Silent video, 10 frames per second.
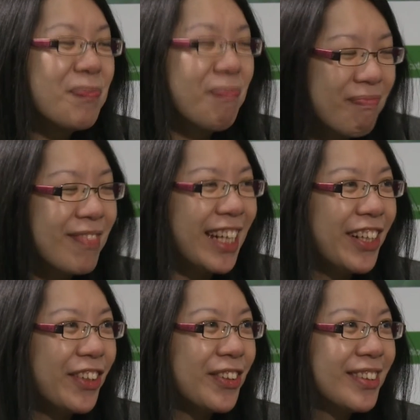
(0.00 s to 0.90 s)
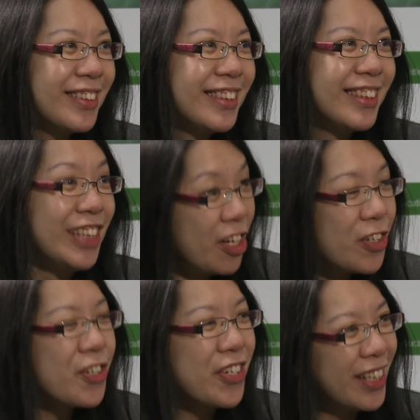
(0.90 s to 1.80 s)
us and Thank enjoy you. your trip here to
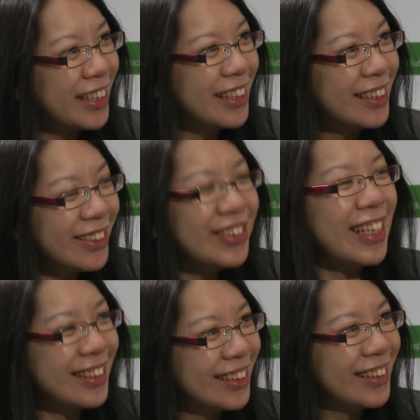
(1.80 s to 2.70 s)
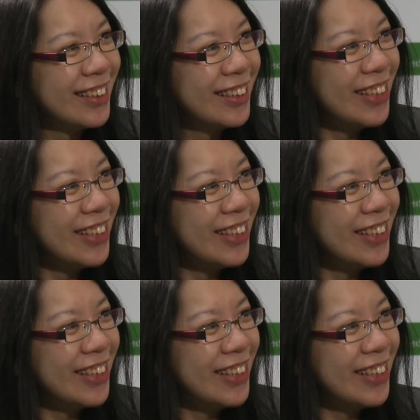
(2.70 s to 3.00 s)
MRS and Boston.